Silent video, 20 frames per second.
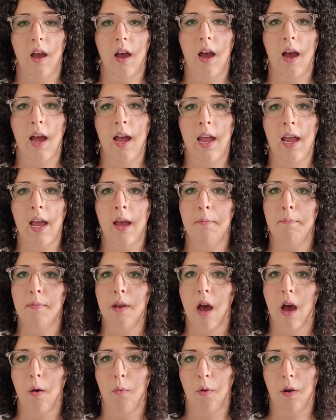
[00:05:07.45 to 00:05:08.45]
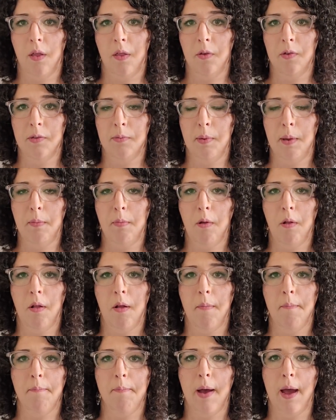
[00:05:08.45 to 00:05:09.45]
I am not one of those
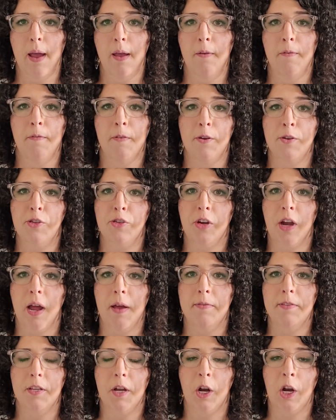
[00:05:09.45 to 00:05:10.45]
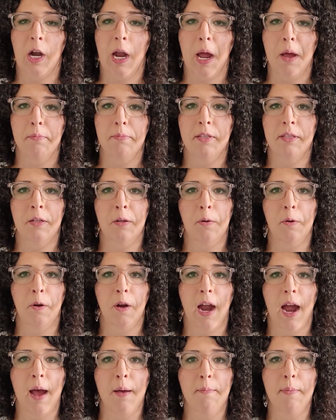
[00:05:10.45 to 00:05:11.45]
people. My first drafts are absolute
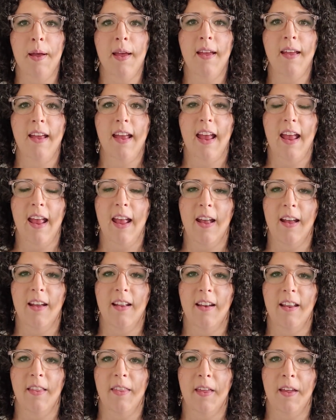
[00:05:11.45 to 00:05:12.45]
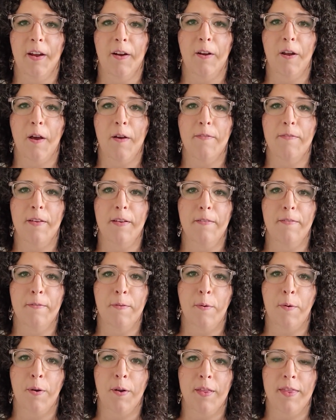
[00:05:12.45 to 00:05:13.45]
crap, and they are not fit
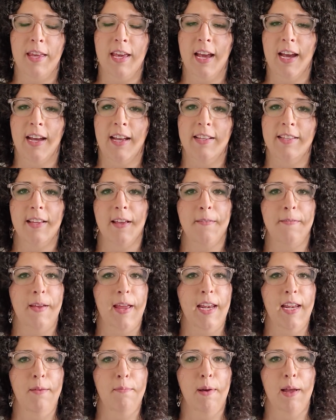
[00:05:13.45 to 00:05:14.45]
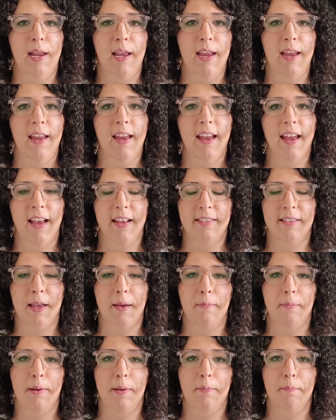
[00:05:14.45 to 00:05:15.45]
for the eyes of anybody
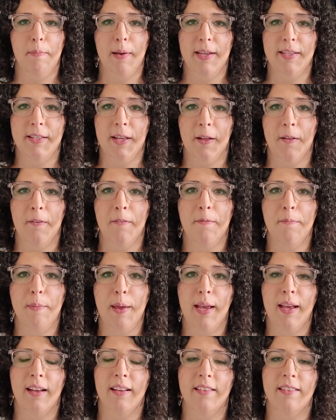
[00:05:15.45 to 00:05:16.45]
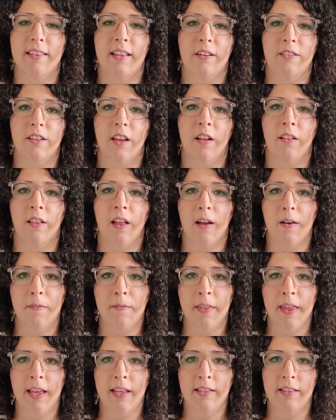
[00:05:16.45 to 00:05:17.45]
except myself, because there's a lot
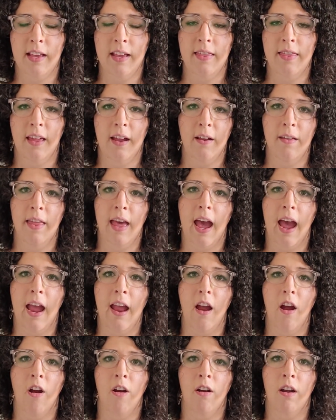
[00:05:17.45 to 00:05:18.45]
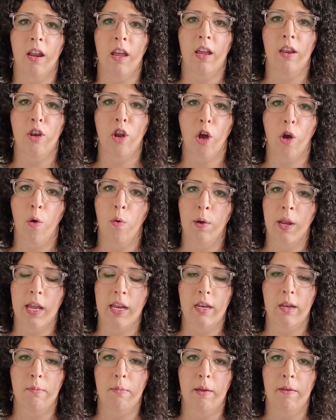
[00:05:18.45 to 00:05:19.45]
of things in there that I already know
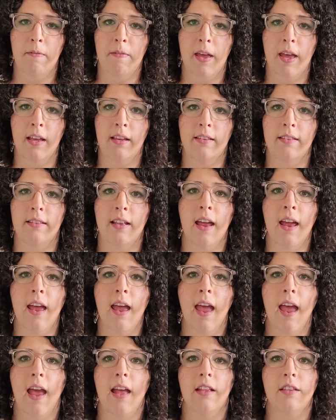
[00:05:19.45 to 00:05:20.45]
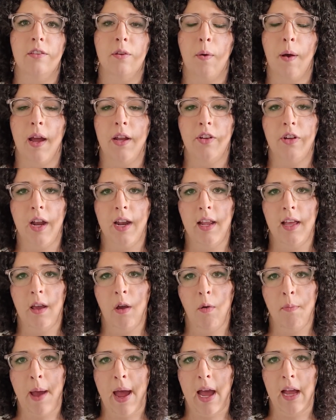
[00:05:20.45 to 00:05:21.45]
need to be fixed. And so I try to
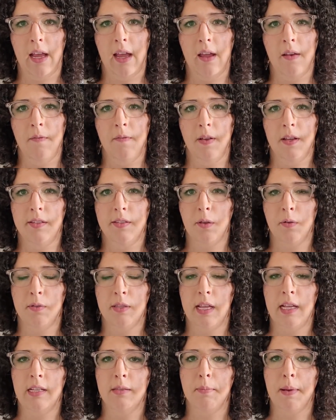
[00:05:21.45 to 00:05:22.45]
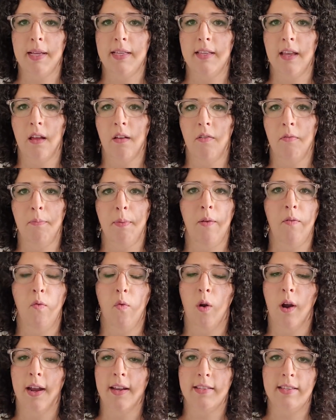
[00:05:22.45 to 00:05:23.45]
go back and fix those things myself
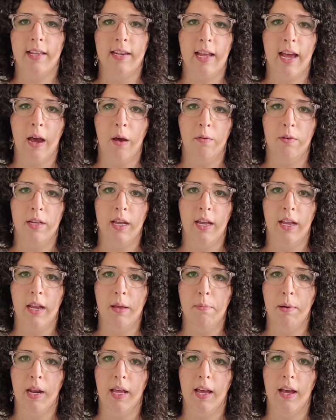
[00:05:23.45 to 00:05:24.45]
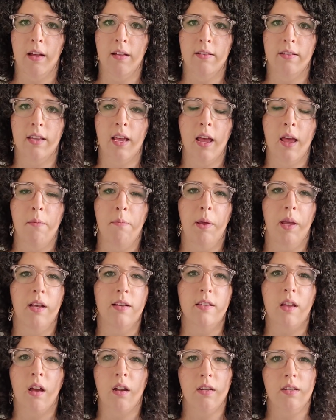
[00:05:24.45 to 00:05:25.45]
before I send it out to anybody else,
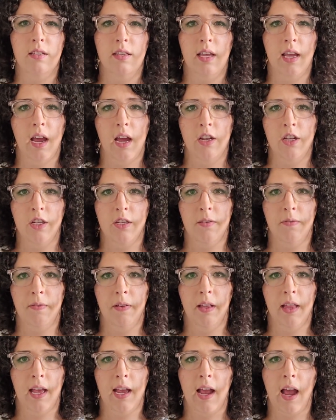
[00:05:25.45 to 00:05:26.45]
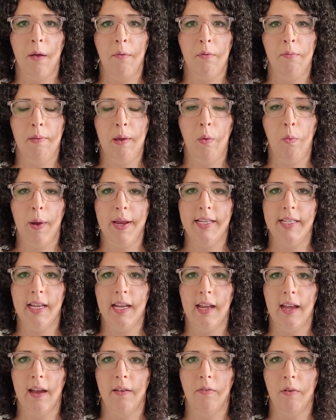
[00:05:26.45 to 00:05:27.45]
because honestly, I just feel like I would be
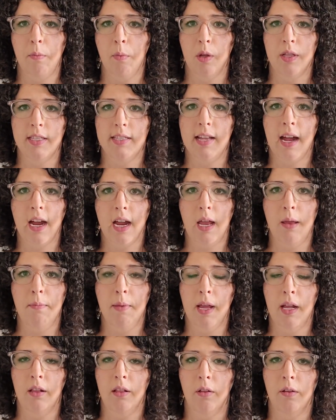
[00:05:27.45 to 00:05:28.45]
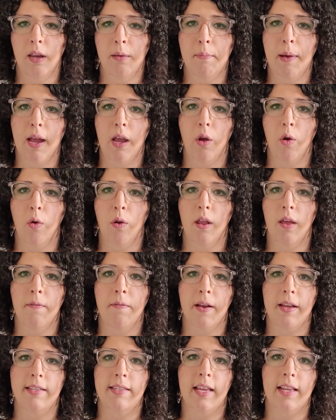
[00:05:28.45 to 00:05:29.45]
wasting everyone's time, including my own, if
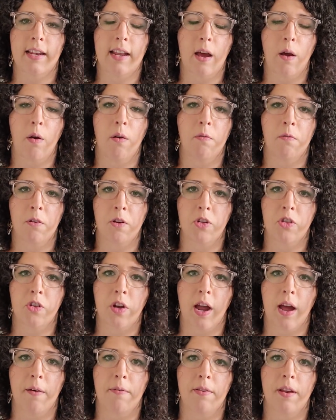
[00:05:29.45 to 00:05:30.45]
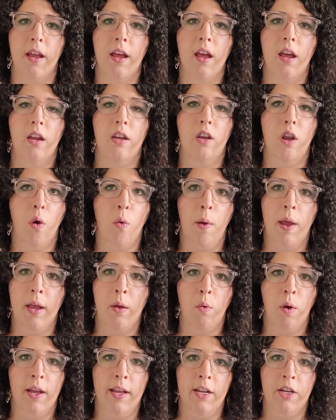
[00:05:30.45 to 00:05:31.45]
I sent out a first draft knowing
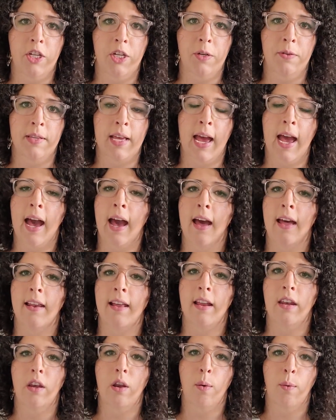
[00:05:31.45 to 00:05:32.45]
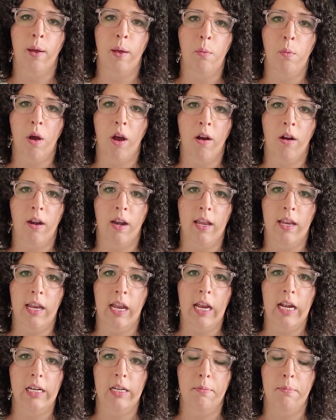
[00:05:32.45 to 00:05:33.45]
what issues it had and knowing what already
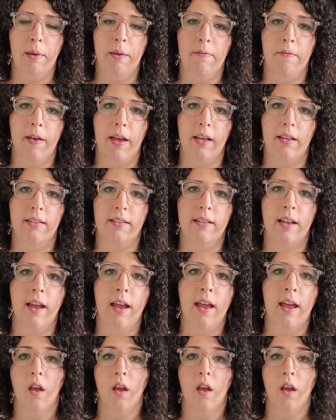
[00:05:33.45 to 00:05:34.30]
needed to be fixed.